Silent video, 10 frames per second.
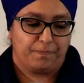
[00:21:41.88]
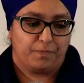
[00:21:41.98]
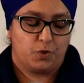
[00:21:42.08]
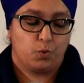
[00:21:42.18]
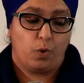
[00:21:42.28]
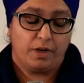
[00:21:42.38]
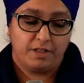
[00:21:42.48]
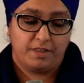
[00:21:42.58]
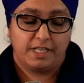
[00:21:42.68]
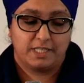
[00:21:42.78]
So one of
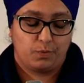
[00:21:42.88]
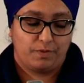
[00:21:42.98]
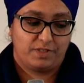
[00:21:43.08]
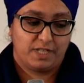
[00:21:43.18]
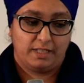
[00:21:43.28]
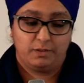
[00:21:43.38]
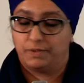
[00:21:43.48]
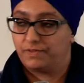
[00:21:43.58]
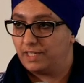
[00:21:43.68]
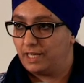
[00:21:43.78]
the things that we've done,
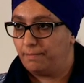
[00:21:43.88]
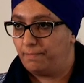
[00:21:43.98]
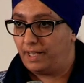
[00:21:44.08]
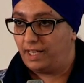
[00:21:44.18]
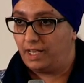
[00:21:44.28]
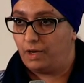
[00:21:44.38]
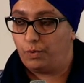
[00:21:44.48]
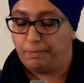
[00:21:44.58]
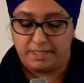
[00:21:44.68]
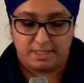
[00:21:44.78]
we've set up a
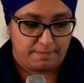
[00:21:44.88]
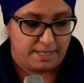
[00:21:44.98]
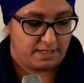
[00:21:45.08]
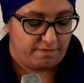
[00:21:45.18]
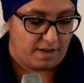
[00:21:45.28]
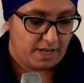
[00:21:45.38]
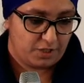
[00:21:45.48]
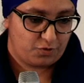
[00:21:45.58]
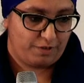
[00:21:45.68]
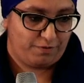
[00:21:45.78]
women's domestic
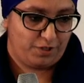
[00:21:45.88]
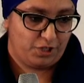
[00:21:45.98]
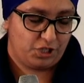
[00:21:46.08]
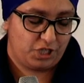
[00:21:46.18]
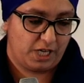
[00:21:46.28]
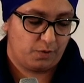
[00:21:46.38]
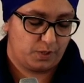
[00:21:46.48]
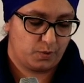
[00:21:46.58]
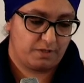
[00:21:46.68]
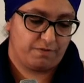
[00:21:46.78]
violence refuge,
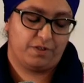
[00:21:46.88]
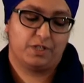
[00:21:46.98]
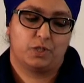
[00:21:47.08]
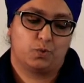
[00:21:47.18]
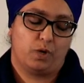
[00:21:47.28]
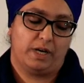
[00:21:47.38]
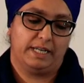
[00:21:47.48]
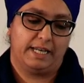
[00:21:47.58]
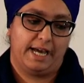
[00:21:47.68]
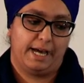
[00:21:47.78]
which was the first
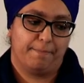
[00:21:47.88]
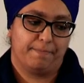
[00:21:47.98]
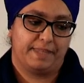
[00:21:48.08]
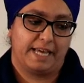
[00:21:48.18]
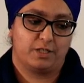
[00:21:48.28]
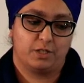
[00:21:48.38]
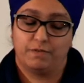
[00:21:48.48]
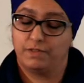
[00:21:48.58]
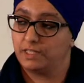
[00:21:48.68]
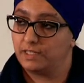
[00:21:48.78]
one that
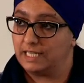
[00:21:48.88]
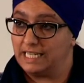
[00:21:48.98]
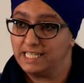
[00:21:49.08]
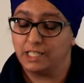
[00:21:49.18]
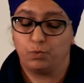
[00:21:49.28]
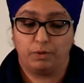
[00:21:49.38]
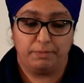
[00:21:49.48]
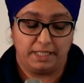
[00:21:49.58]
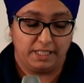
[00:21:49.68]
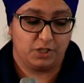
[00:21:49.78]
services Indian
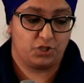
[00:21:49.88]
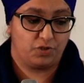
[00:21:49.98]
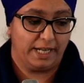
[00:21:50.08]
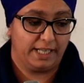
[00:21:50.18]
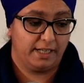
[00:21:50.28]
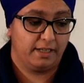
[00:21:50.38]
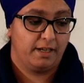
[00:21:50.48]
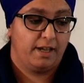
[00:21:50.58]
women in Australia.